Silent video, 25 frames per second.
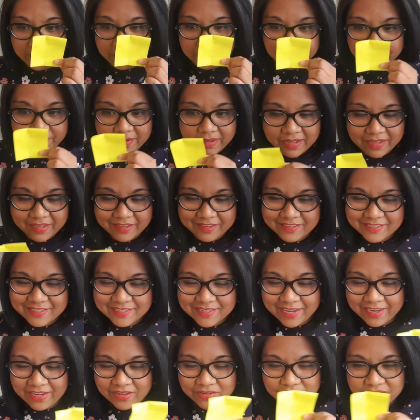But
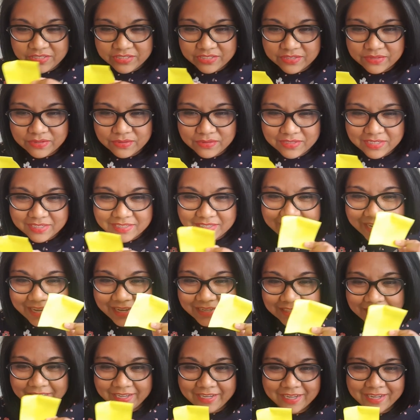I also
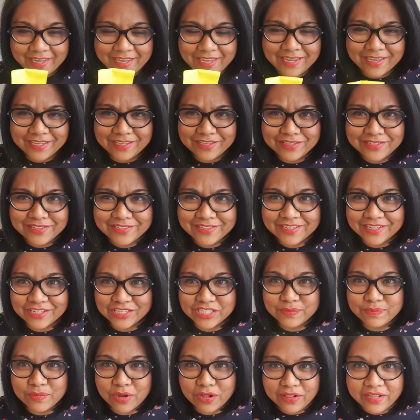detect like a
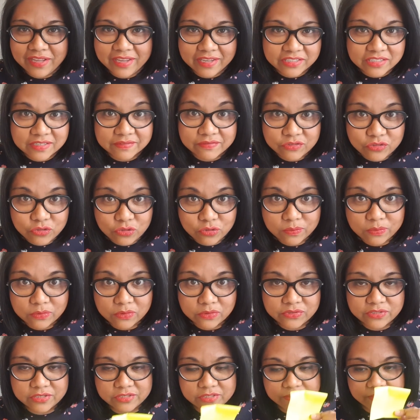small hint of
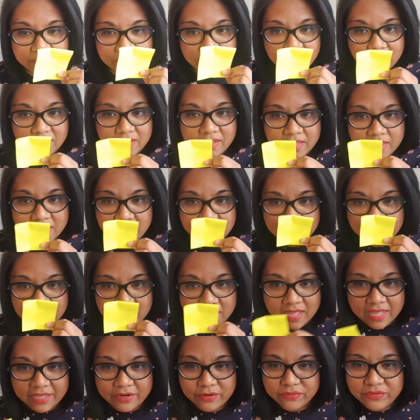tuberose as well.
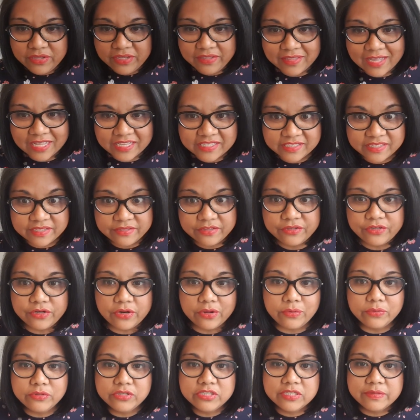I don't think that's in the
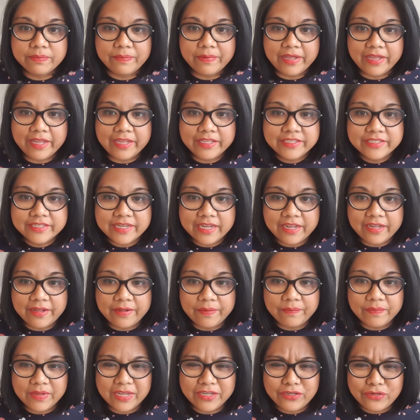notes, but
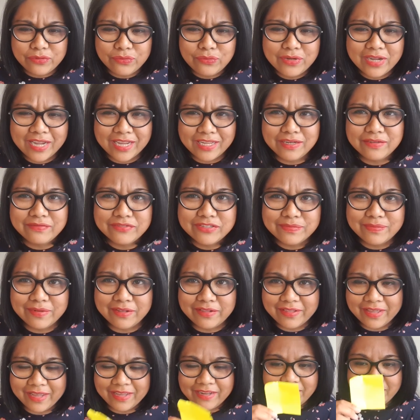I do kind of
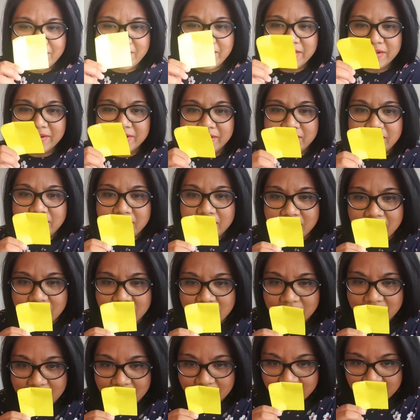smell that in here.
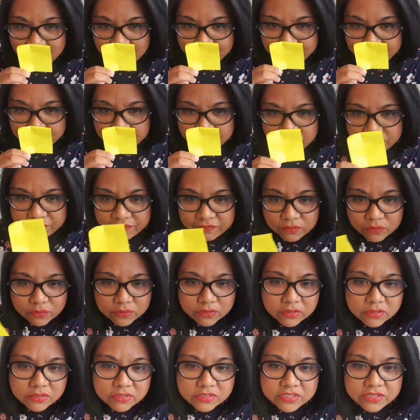The
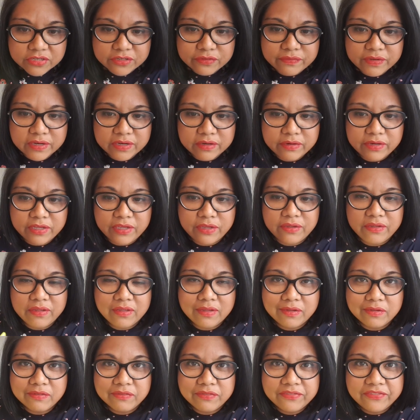florals are
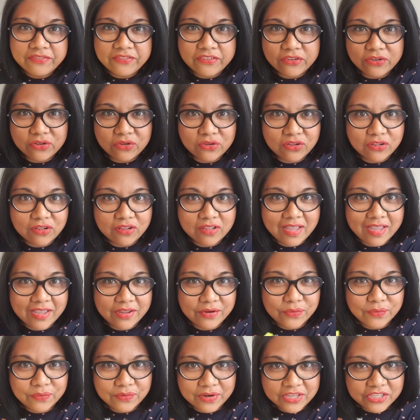very full
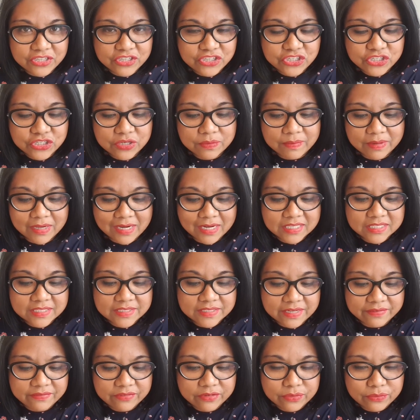and rich, but it's
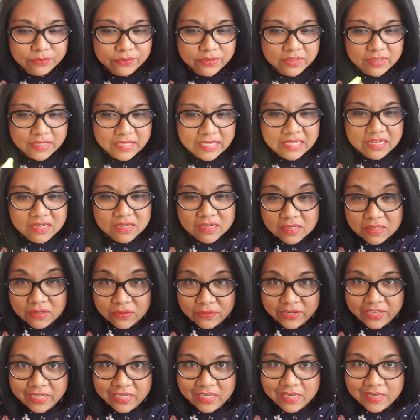never really
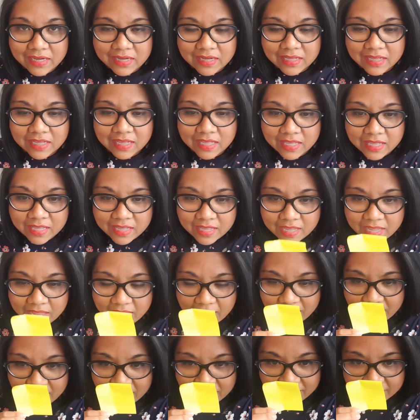cloying,
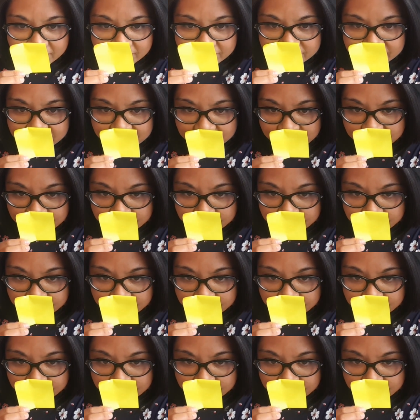and